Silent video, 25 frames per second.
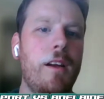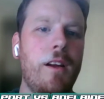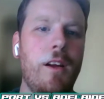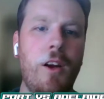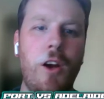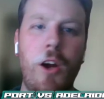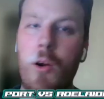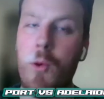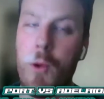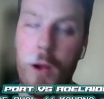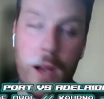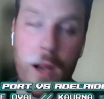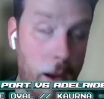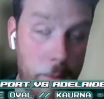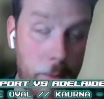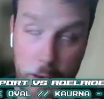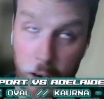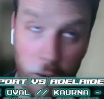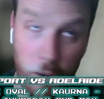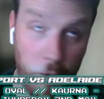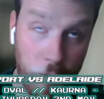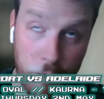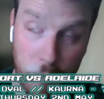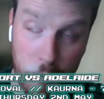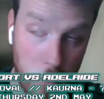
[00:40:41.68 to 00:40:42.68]
who were coming
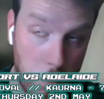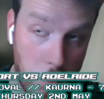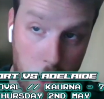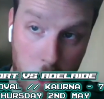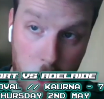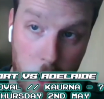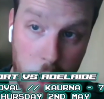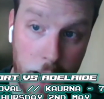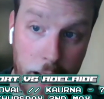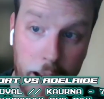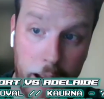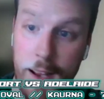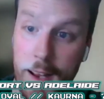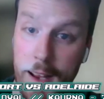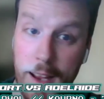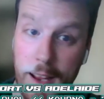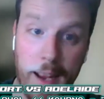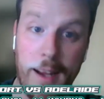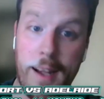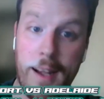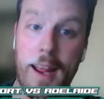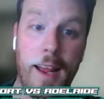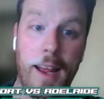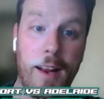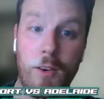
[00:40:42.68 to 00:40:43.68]
off of a bye
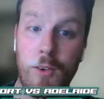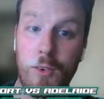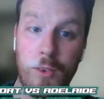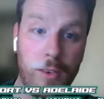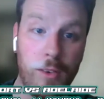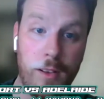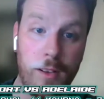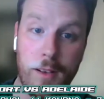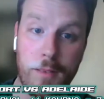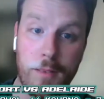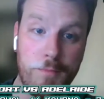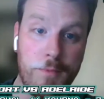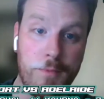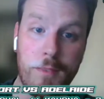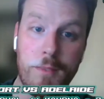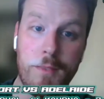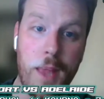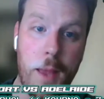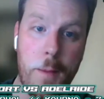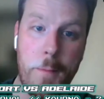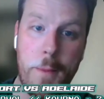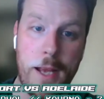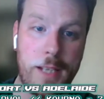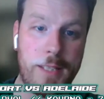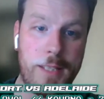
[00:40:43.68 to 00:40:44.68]
and had all of
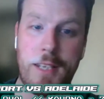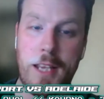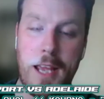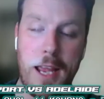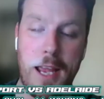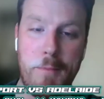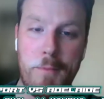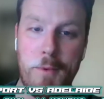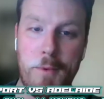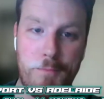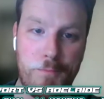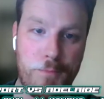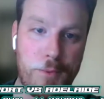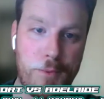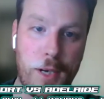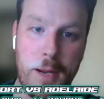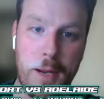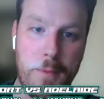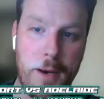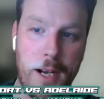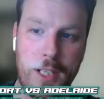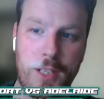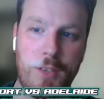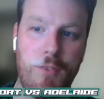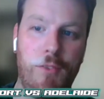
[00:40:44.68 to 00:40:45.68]
their best team pretty
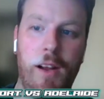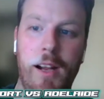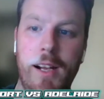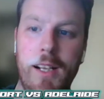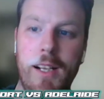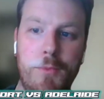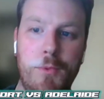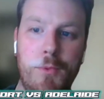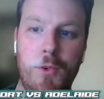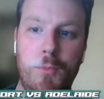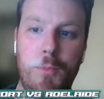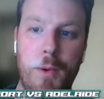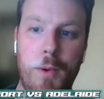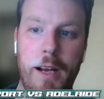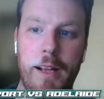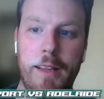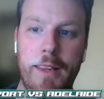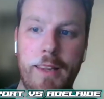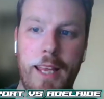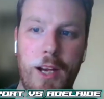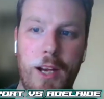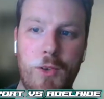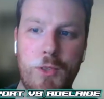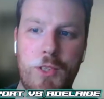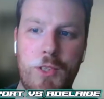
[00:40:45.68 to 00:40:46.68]
much available, but
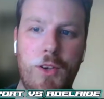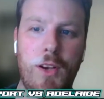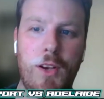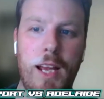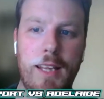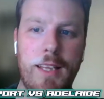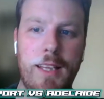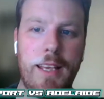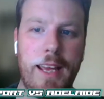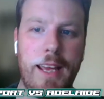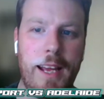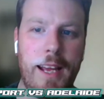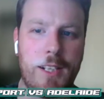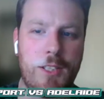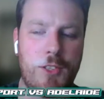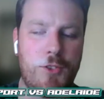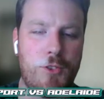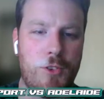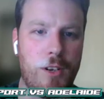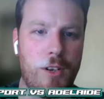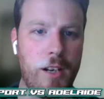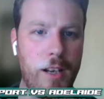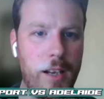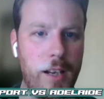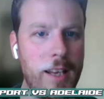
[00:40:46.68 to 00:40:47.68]
they also had the
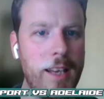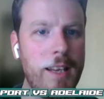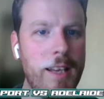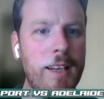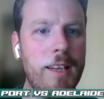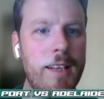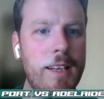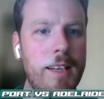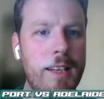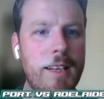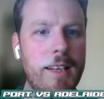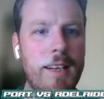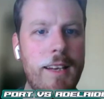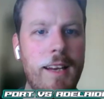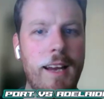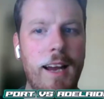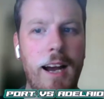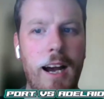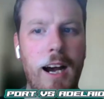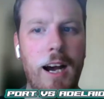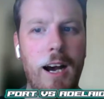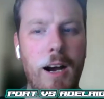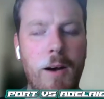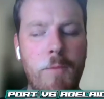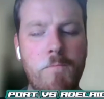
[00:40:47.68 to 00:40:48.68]
extra
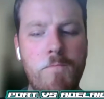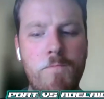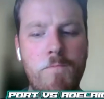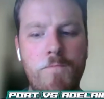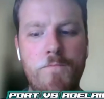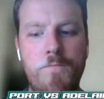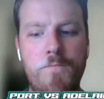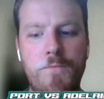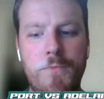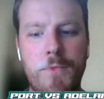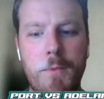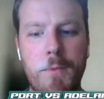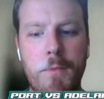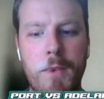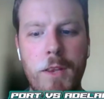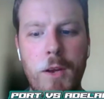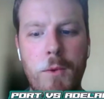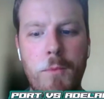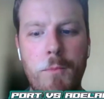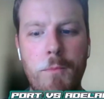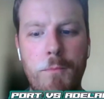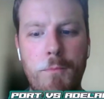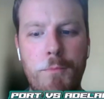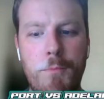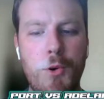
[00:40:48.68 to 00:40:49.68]
um
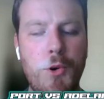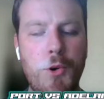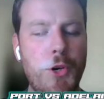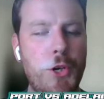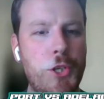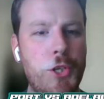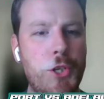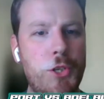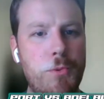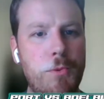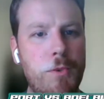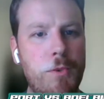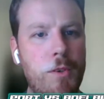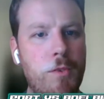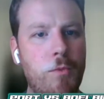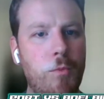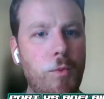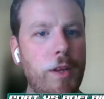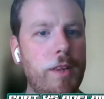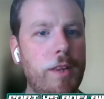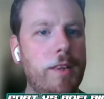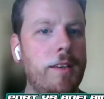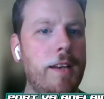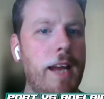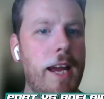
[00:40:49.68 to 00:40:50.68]
push
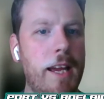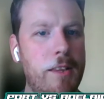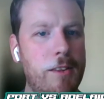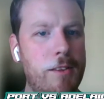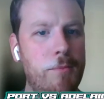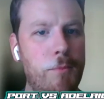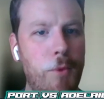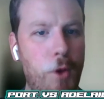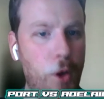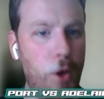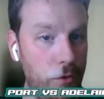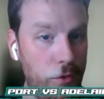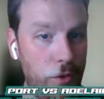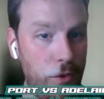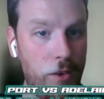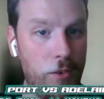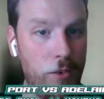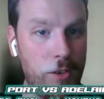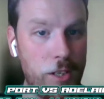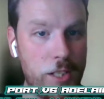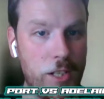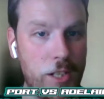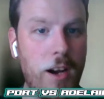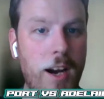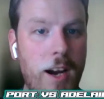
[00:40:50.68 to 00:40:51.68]
with Nathan Murphy
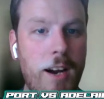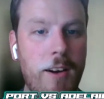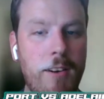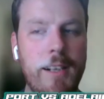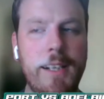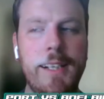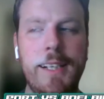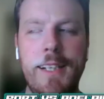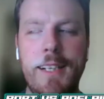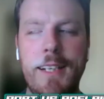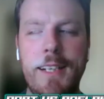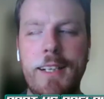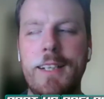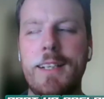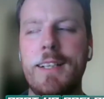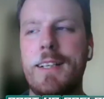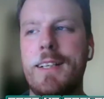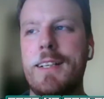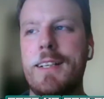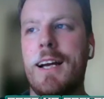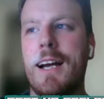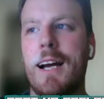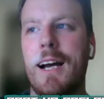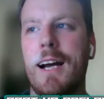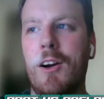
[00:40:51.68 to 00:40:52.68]
retiring,
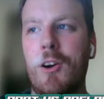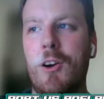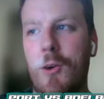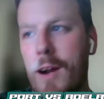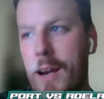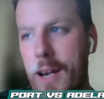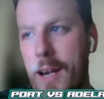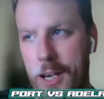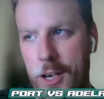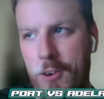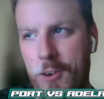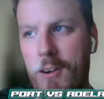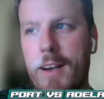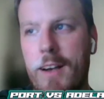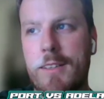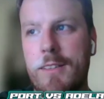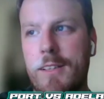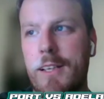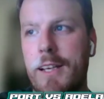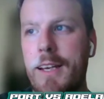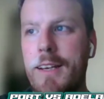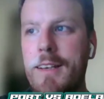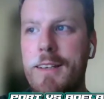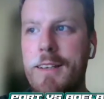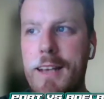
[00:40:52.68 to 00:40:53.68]
who I
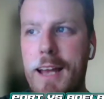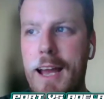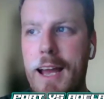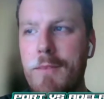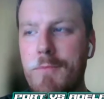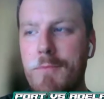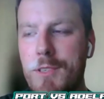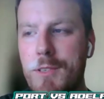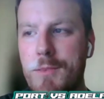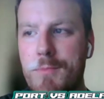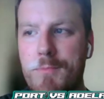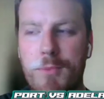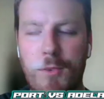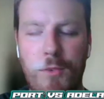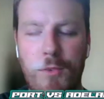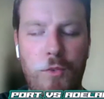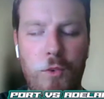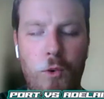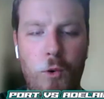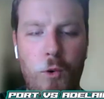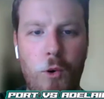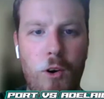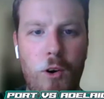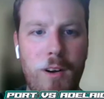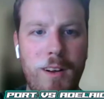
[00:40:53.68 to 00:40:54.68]
incorrectly named
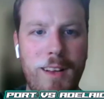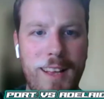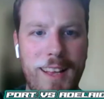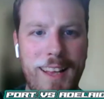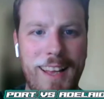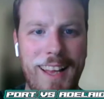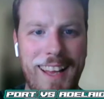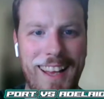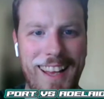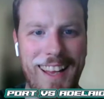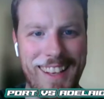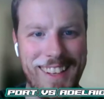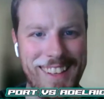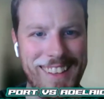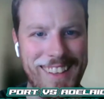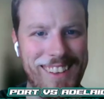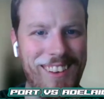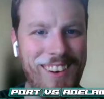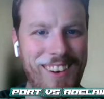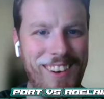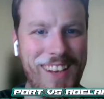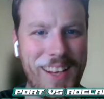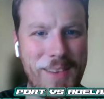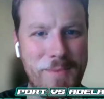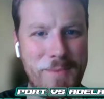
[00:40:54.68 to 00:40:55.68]
before Lockie